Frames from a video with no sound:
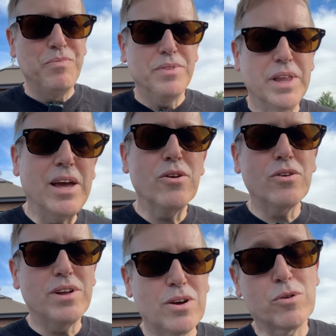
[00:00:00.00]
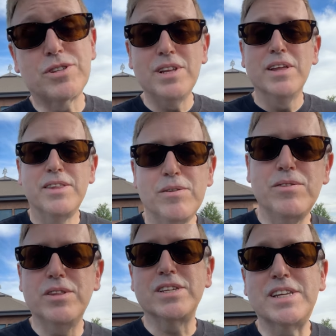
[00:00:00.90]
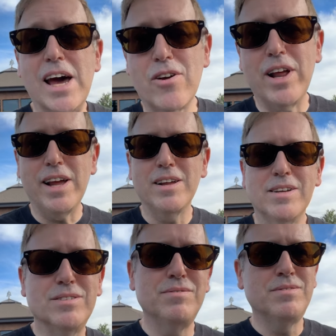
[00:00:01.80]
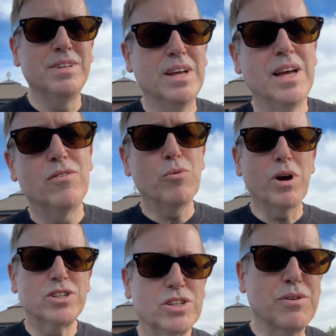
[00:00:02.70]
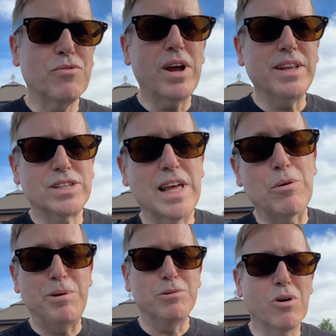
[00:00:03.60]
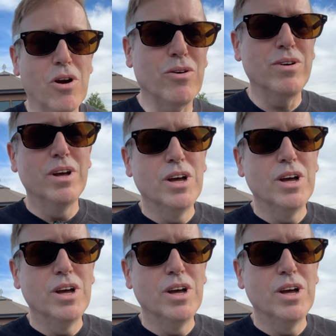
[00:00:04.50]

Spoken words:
Later, of course, this Saturday, if you're watching this on Friday, that would be tomorrow,